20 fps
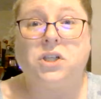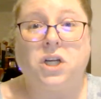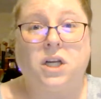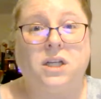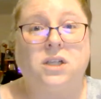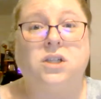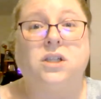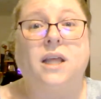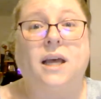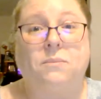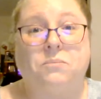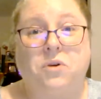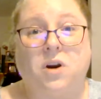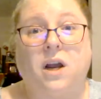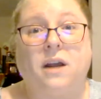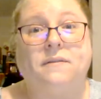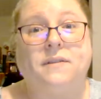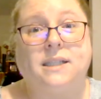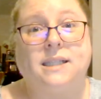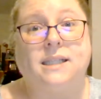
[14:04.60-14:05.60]
changed that
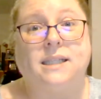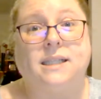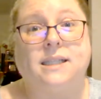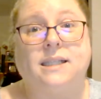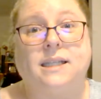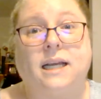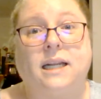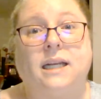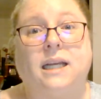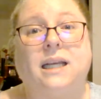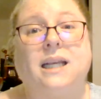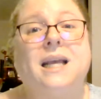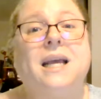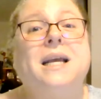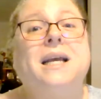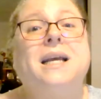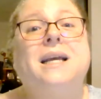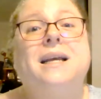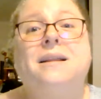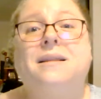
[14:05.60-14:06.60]
privacy setting,
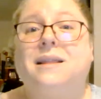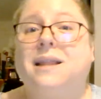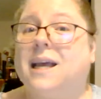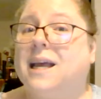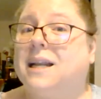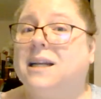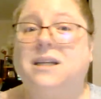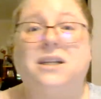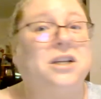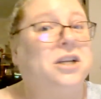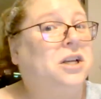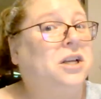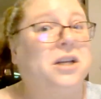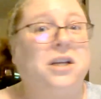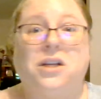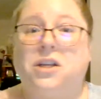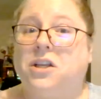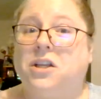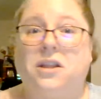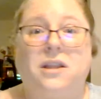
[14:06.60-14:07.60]
then
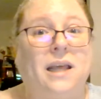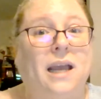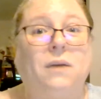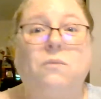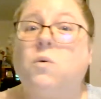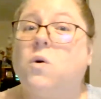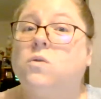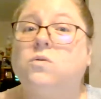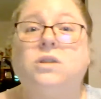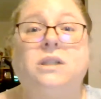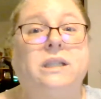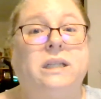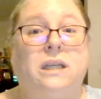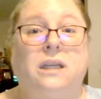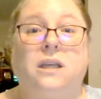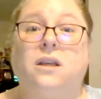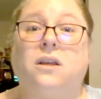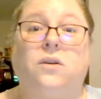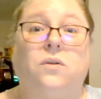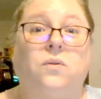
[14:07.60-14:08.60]
they won't
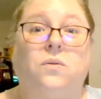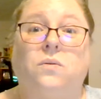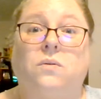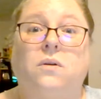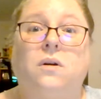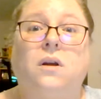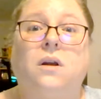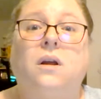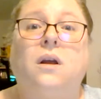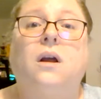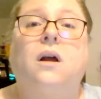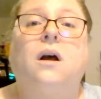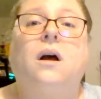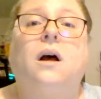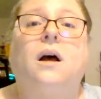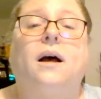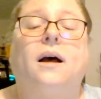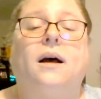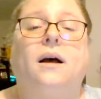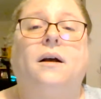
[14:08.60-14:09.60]
see you
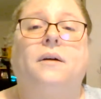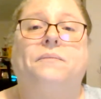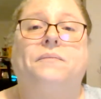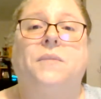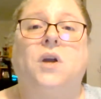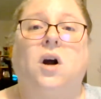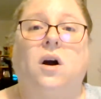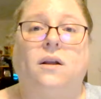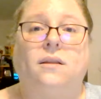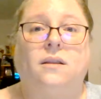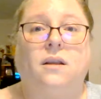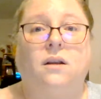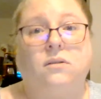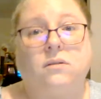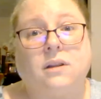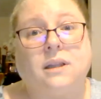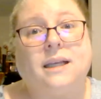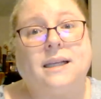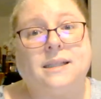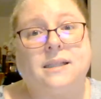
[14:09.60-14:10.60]
on their
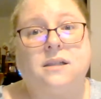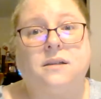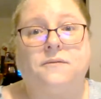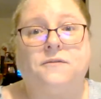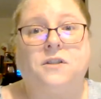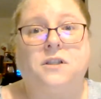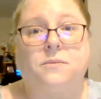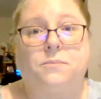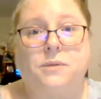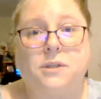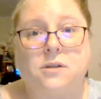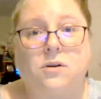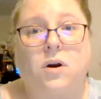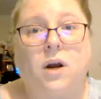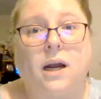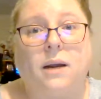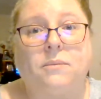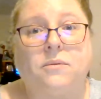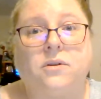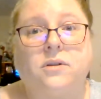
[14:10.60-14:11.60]
list of
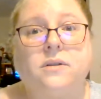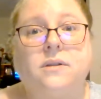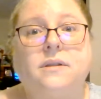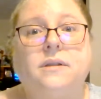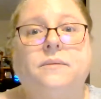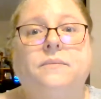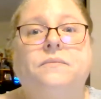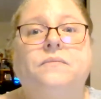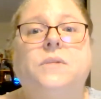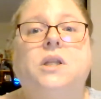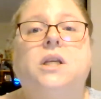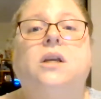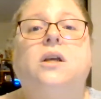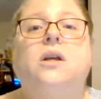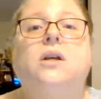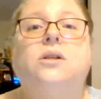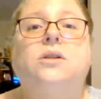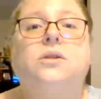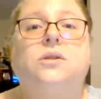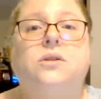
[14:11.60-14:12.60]
subscribers.
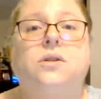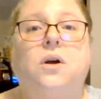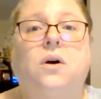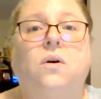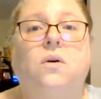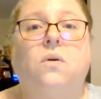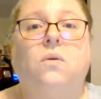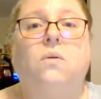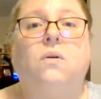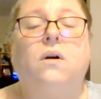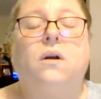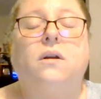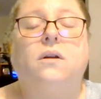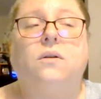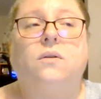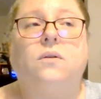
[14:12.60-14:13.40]
So,